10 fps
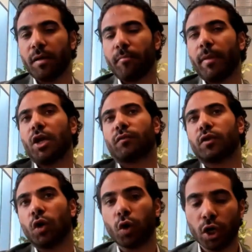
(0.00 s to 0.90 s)
Many of the
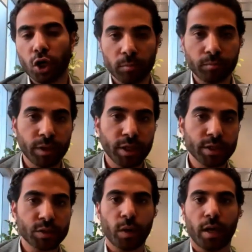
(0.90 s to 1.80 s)
local
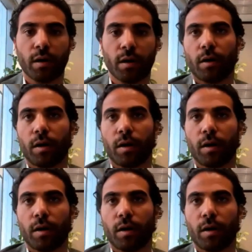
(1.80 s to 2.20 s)
companies were